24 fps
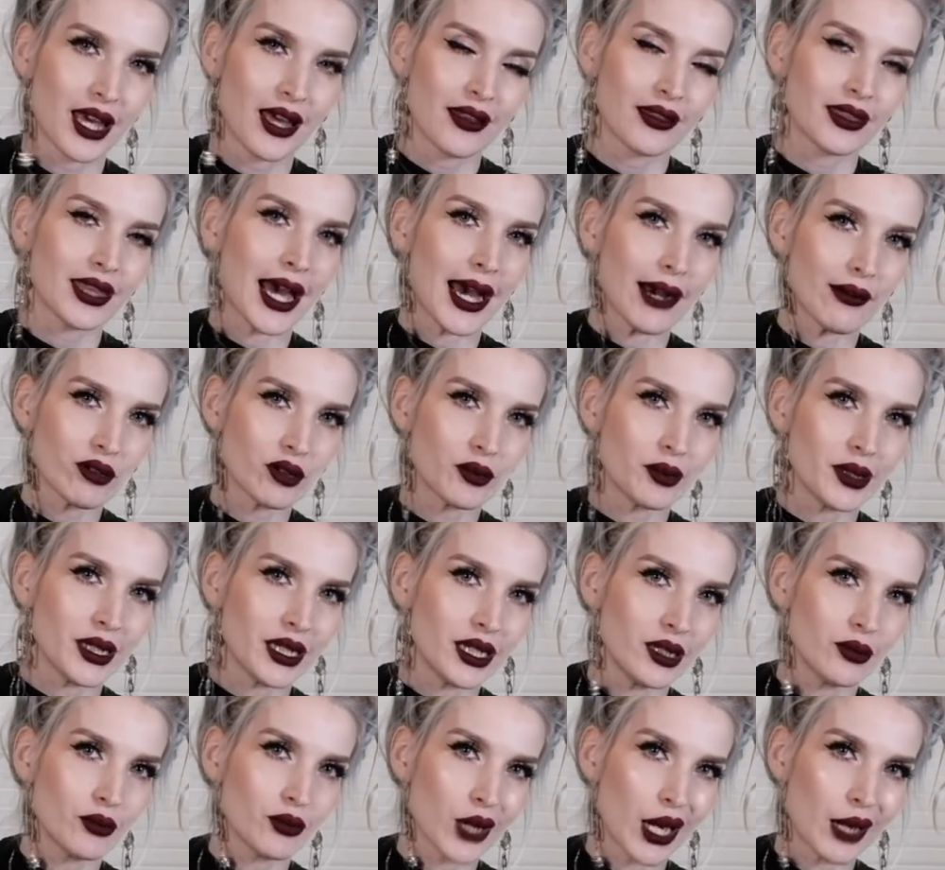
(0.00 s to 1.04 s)
That would
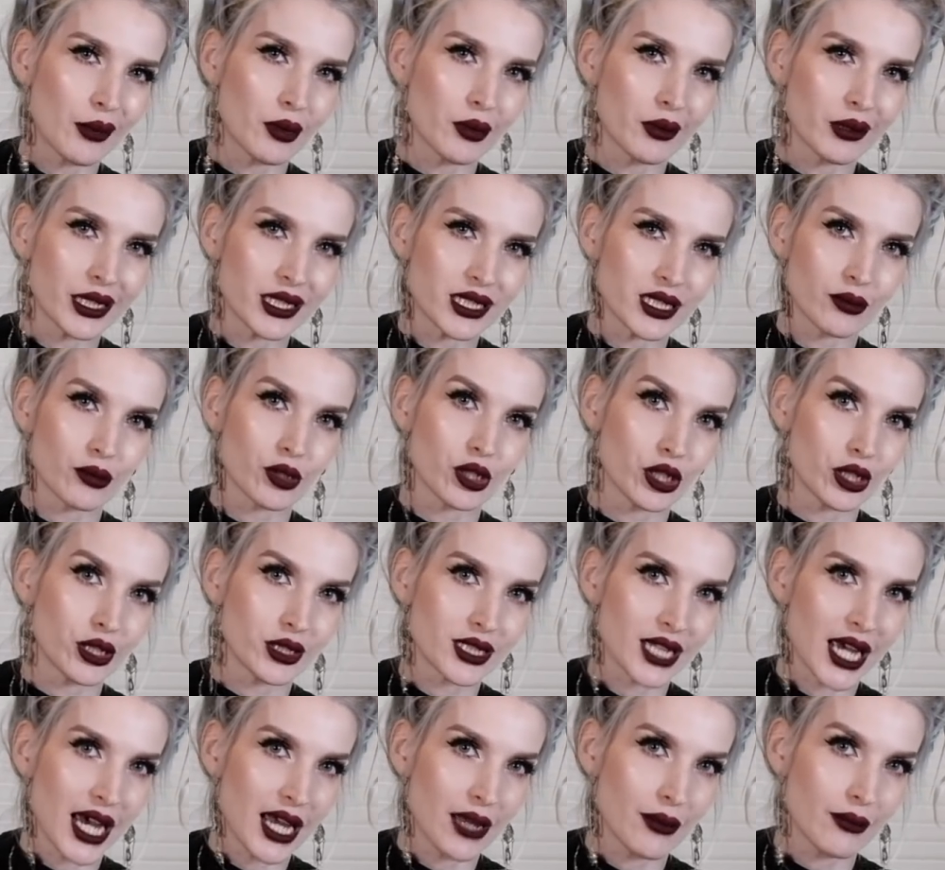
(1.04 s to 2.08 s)
be probably some good
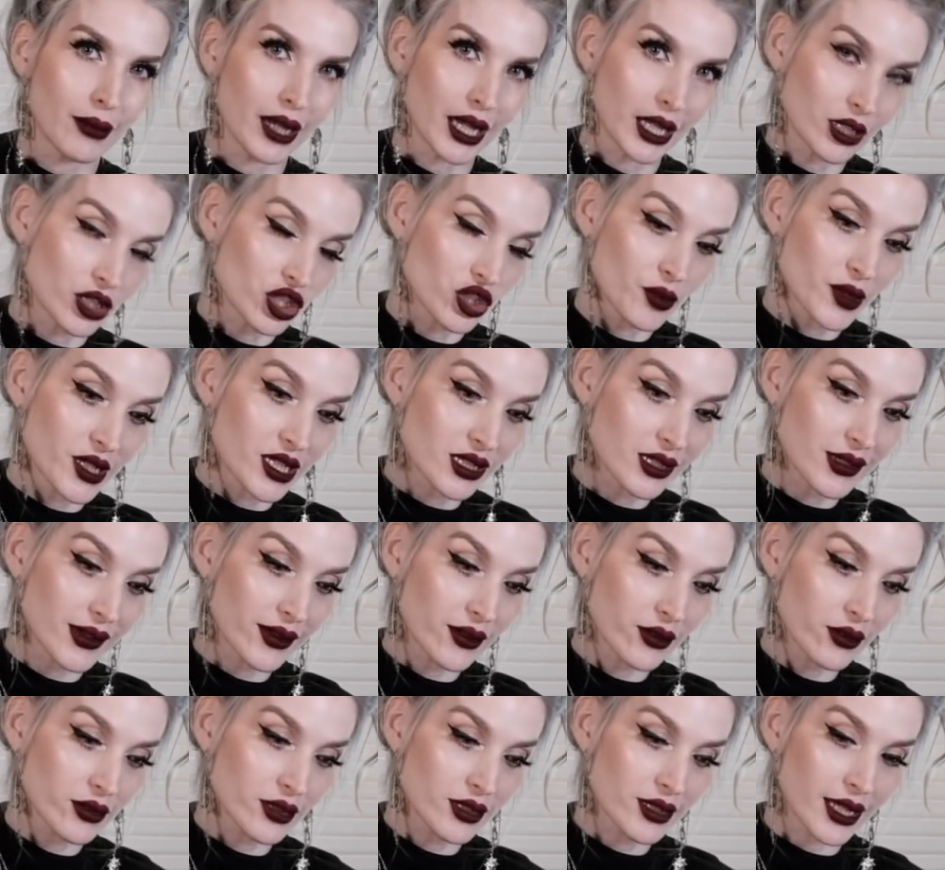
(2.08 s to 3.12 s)
time management
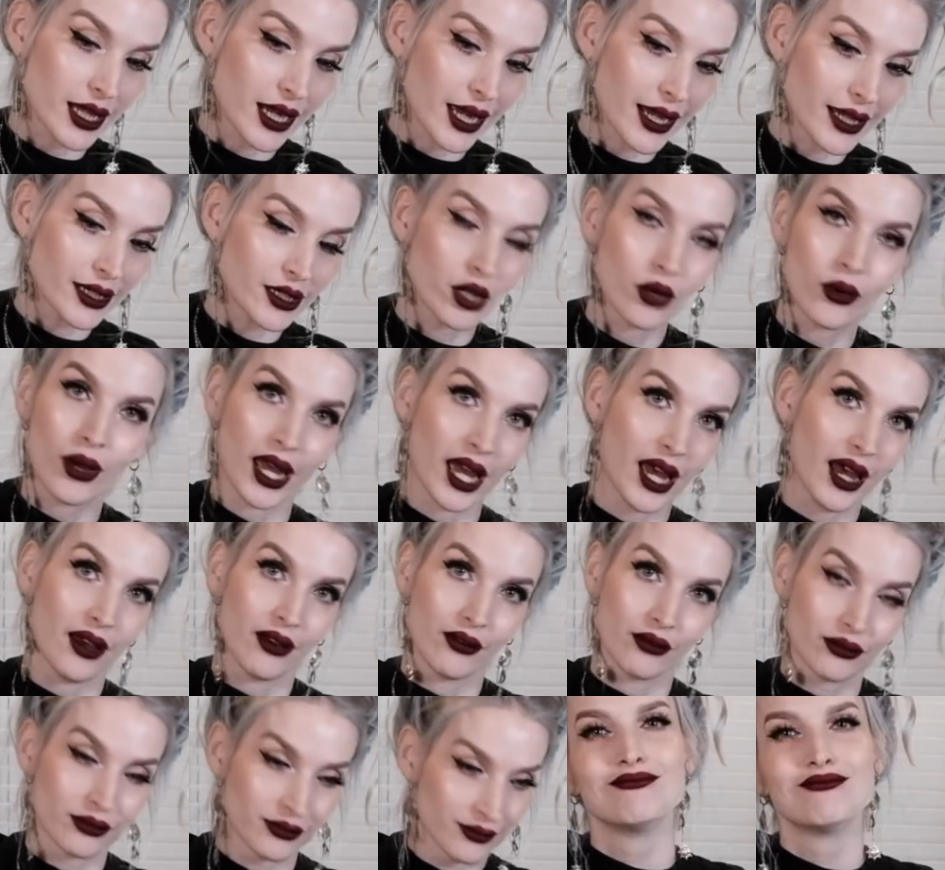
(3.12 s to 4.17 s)
skills that I don't have.
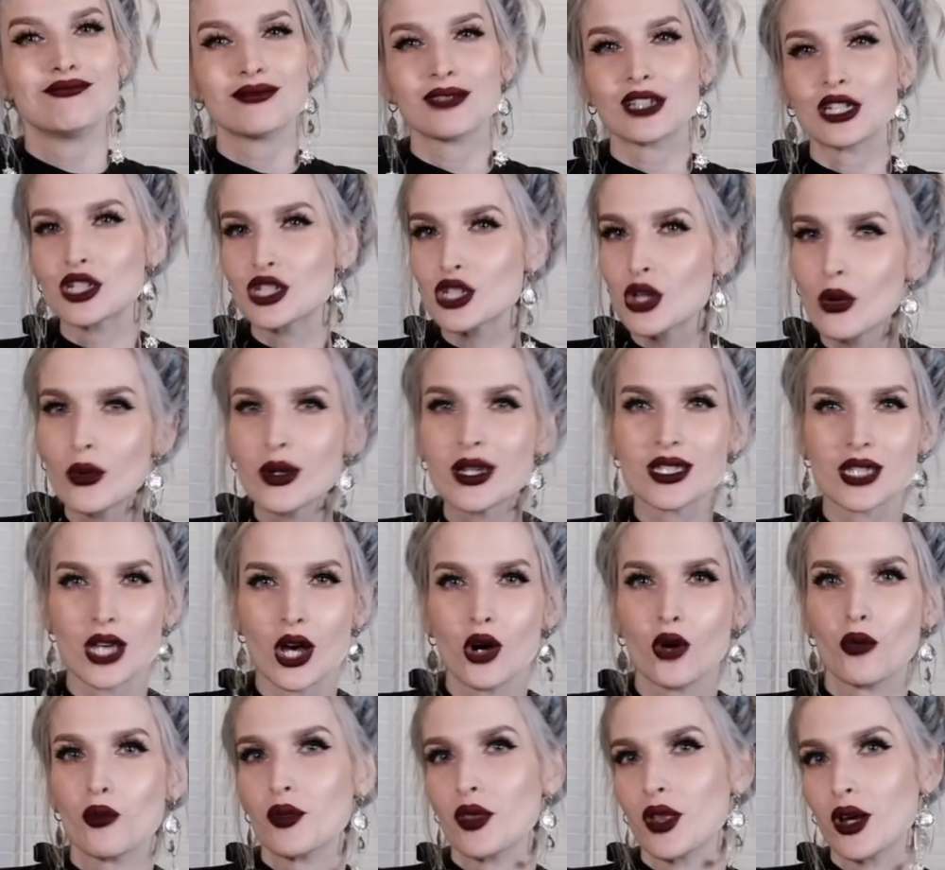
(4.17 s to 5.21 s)
There's always
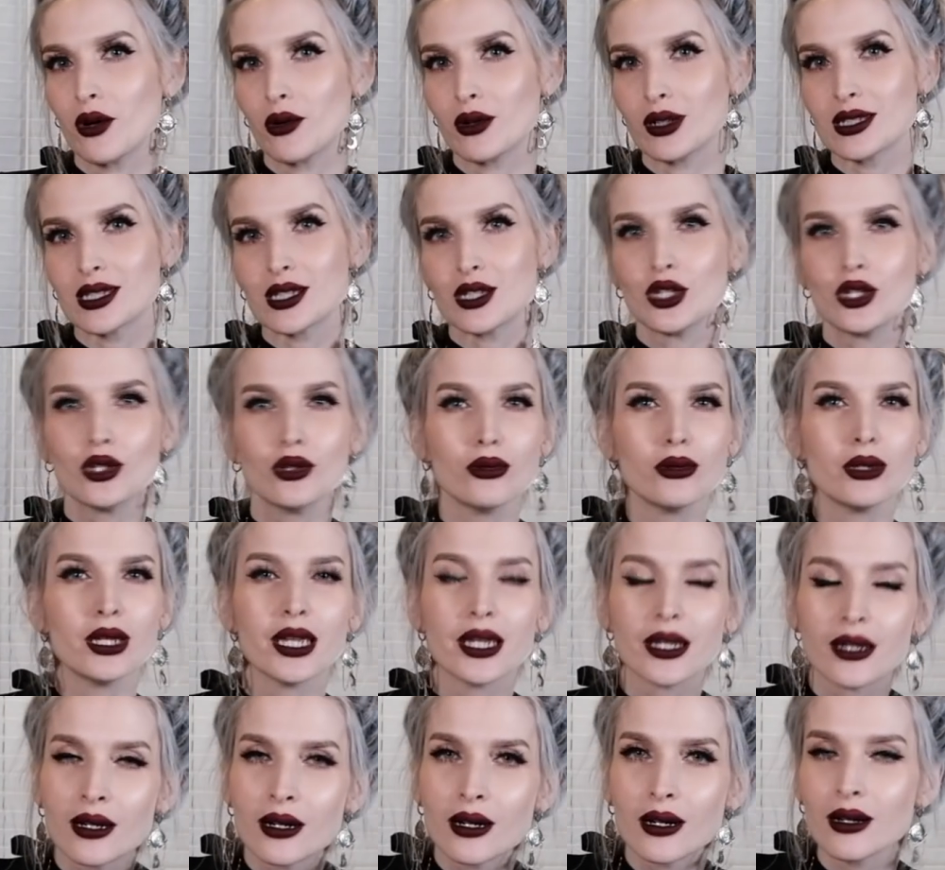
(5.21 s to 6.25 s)
hope though. It's a new
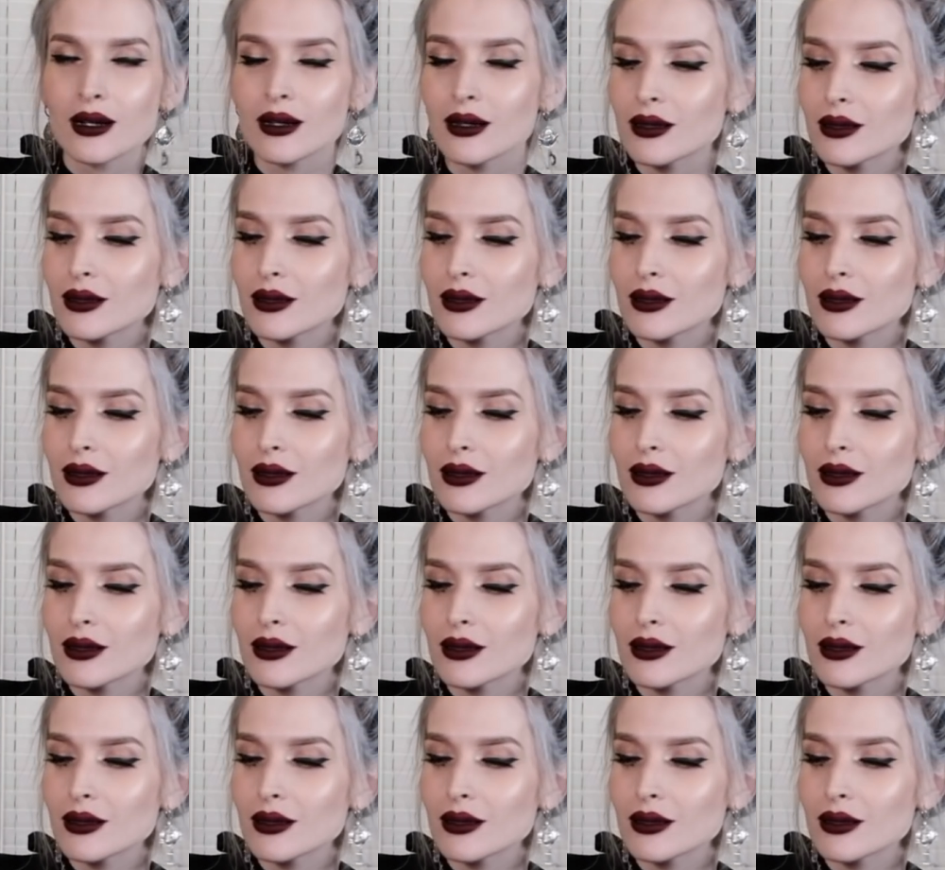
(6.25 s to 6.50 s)
year.